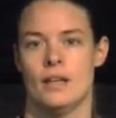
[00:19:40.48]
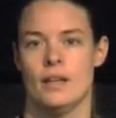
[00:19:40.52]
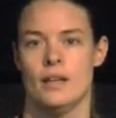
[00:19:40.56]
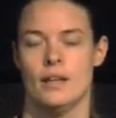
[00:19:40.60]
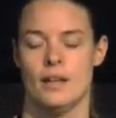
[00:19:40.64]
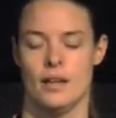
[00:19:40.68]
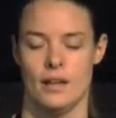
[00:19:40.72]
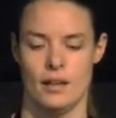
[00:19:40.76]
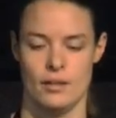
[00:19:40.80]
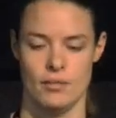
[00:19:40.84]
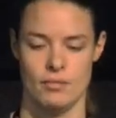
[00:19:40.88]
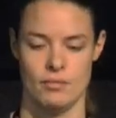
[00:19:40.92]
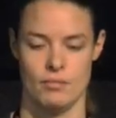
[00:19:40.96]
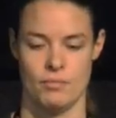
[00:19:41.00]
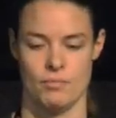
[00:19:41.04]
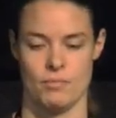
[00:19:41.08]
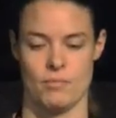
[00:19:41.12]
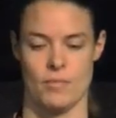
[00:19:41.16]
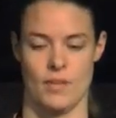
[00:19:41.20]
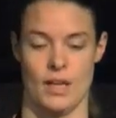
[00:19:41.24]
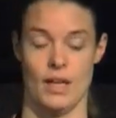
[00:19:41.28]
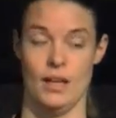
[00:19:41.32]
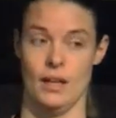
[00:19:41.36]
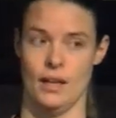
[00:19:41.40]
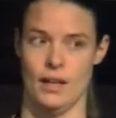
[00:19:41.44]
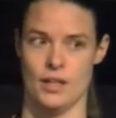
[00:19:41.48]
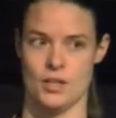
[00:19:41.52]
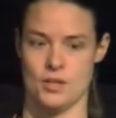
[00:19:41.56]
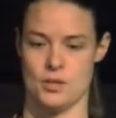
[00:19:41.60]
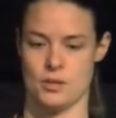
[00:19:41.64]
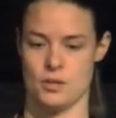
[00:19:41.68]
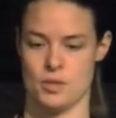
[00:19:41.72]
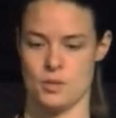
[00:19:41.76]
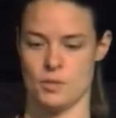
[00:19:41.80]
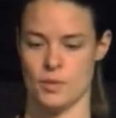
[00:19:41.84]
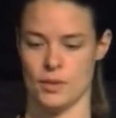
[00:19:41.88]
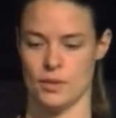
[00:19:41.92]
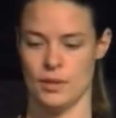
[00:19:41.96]
a large or
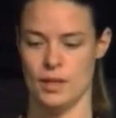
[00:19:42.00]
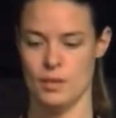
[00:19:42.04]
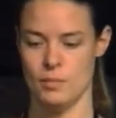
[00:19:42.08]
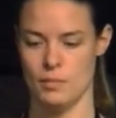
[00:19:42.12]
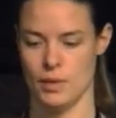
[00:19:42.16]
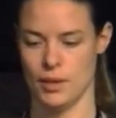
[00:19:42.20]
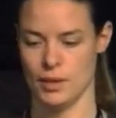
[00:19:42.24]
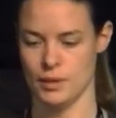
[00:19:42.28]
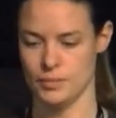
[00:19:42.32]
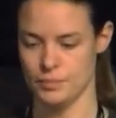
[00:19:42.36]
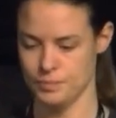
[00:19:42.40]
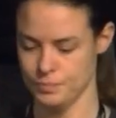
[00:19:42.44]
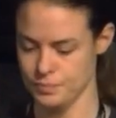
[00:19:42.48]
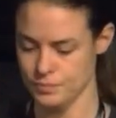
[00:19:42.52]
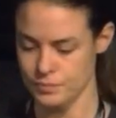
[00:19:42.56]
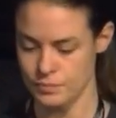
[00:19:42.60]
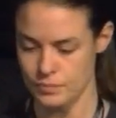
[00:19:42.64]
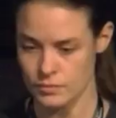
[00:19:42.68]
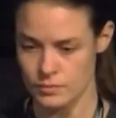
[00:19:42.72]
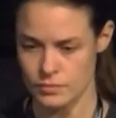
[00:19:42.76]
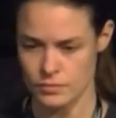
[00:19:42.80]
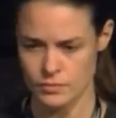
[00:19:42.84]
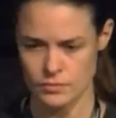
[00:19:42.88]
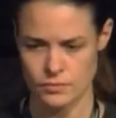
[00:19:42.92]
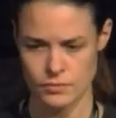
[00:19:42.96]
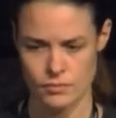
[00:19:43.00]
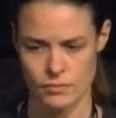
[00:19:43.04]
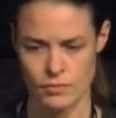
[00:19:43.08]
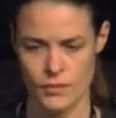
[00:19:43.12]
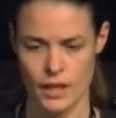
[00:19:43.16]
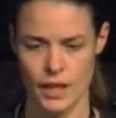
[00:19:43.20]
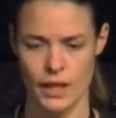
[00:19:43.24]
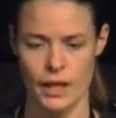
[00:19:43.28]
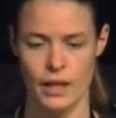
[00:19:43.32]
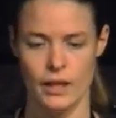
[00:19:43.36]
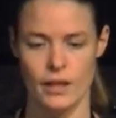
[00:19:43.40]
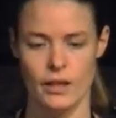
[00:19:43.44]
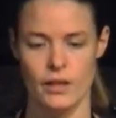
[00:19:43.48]
a small number,
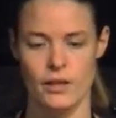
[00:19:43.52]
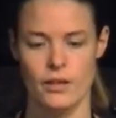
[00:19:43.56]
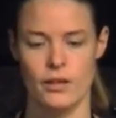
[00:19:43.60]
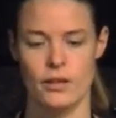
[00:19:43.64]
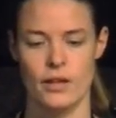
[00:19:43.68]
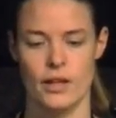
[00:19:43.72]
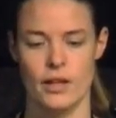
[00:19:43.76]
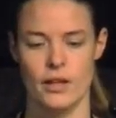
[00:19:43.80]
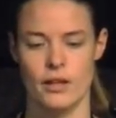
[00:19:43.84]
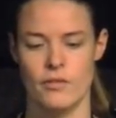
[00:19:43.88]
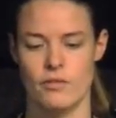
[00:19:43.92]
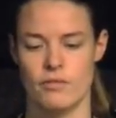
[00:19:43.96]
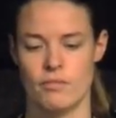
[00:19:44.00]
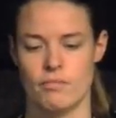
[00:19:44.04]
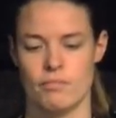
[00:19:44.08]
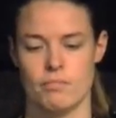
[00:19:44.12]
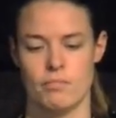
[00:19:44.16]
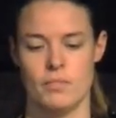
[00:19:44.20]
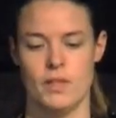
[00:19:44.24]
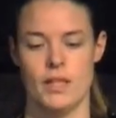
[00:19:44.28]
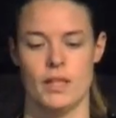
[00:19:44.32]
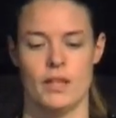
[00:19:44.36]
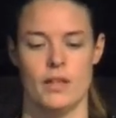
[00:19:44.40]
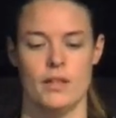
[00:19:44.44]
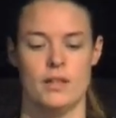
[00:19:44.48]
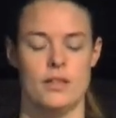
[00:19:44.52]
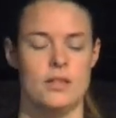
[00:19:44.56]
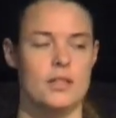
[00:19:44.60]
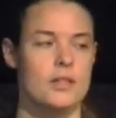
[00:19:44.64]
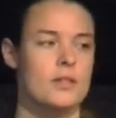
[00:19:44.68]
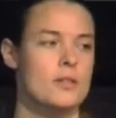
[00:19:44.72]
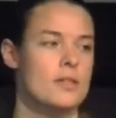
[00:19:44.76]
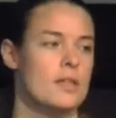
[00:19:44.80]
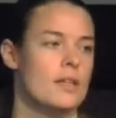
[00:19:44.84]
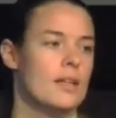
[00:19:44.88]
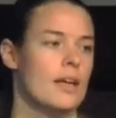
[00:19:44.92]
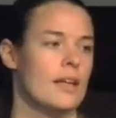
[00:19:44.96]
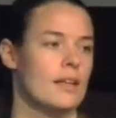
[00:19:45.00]
and you'd kind of, you'd
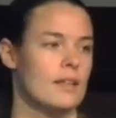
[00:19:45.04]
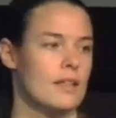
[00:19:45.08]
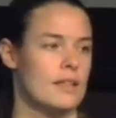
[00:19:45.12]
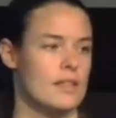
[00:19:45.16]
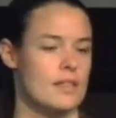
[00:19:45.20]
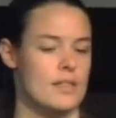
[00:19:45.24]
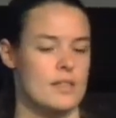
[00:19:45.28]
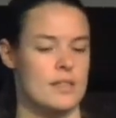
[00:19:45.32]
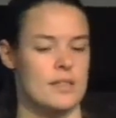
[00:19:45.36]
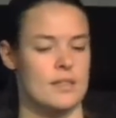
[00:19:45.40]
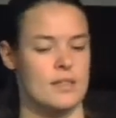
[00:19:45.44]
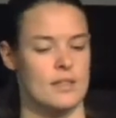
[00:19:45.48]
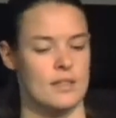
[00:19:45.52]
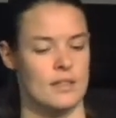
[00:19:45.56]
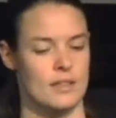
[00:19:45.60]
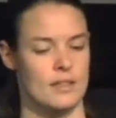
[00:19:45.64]
use it like this,